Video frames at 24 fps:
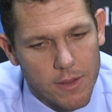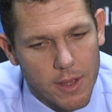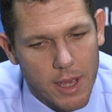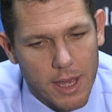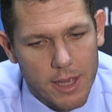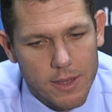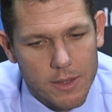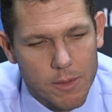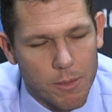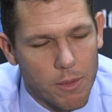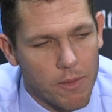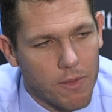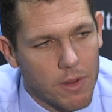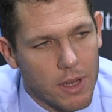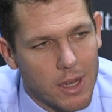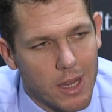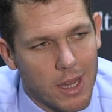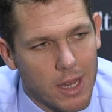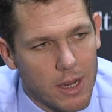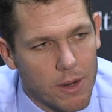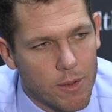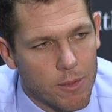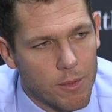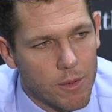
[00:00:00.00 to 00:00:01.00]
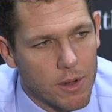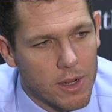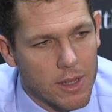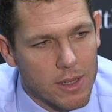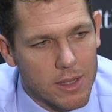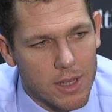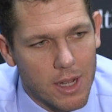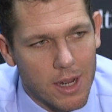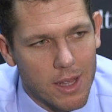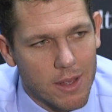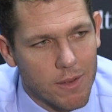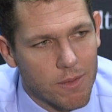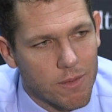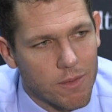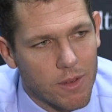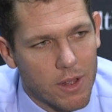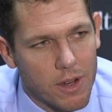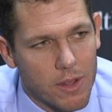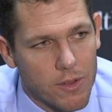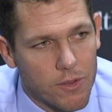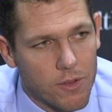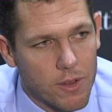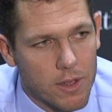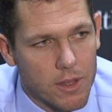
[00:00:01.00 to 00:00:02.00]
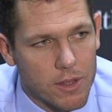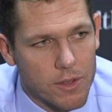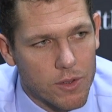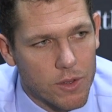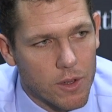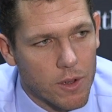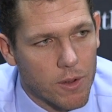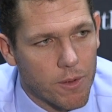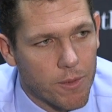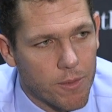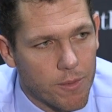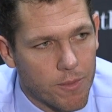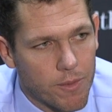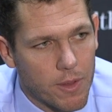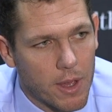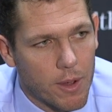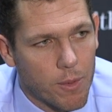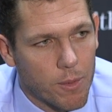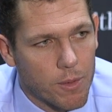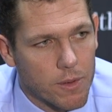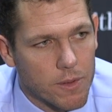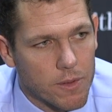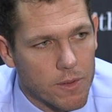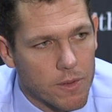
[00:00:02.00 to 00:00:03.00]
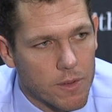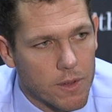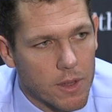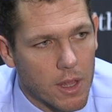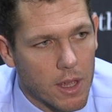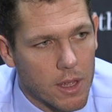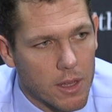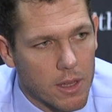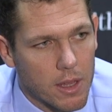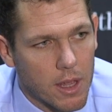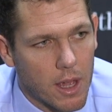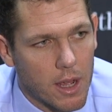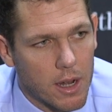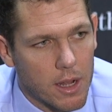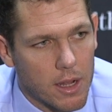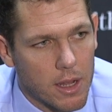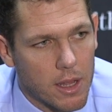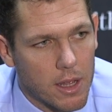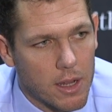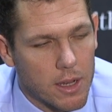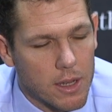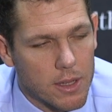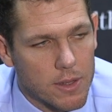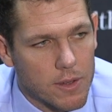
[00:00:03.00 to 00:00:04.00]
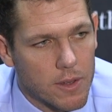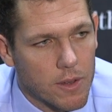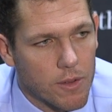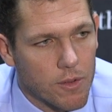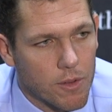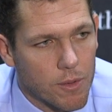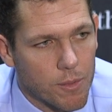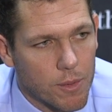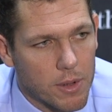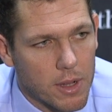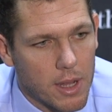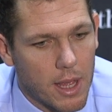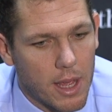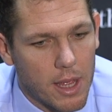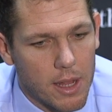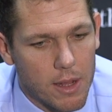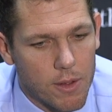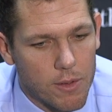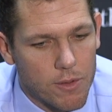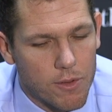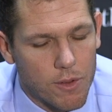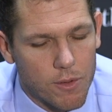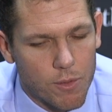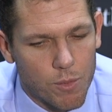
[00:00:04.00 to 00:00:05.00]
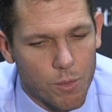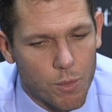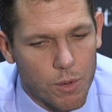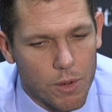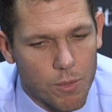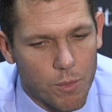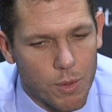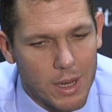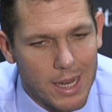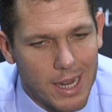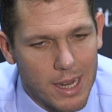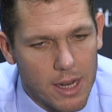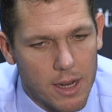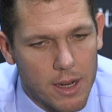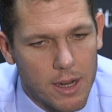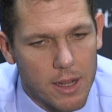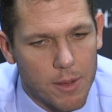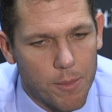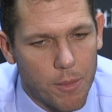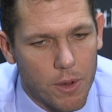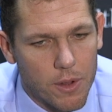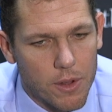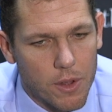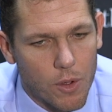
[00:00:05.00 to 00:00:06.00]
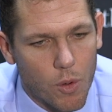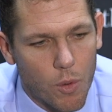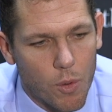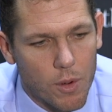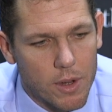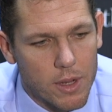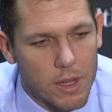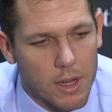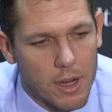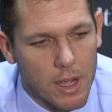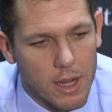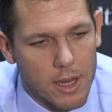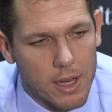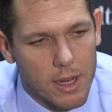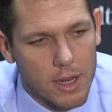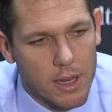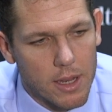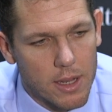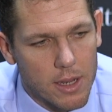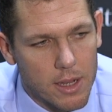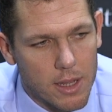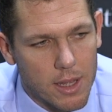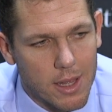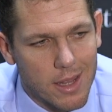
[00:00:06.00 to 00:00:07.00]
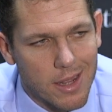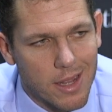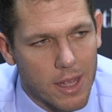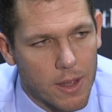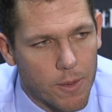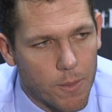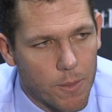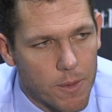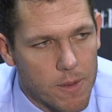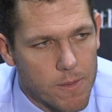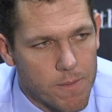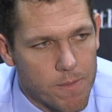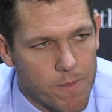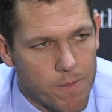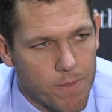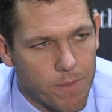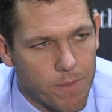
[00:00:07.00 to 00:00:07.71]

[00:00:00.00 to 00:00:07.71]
I asked him if he needed one. He said he could finish it. So that was kind of the end decision with that. It just we needed him on the court tonight to get that win.